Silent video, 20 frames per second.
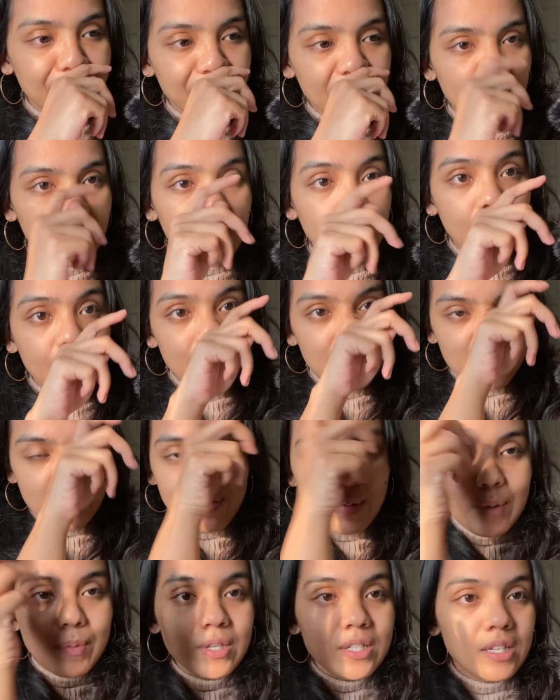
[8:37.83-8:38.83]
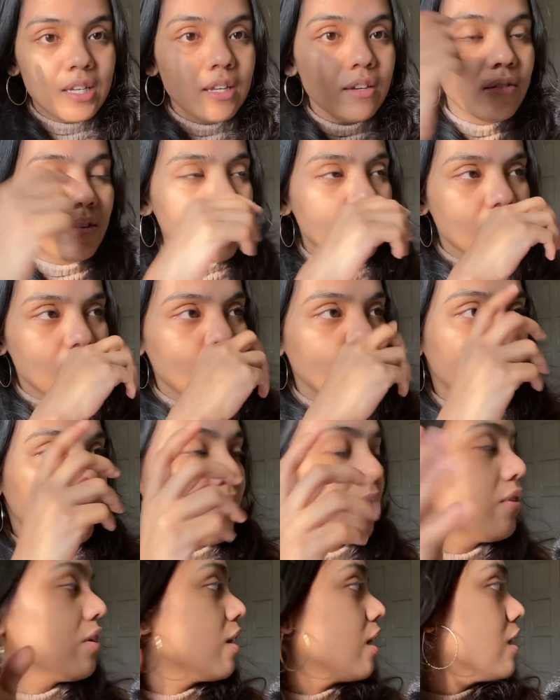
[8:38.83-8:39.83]
Baby's heat rash or
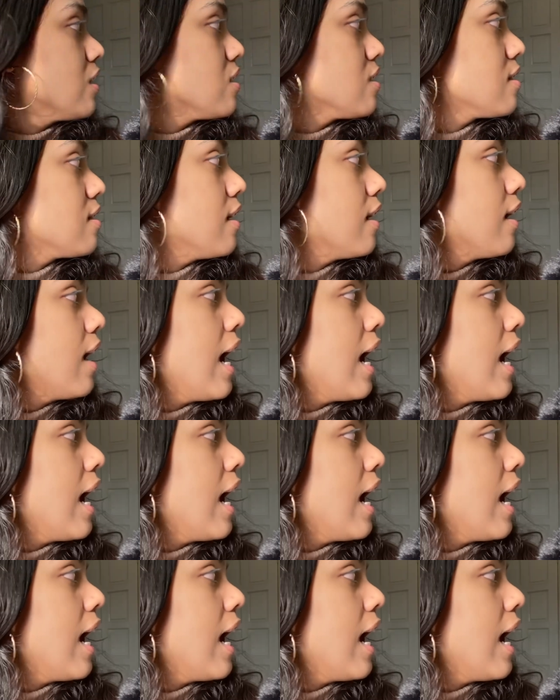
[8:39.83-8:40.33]
whatever rash is that.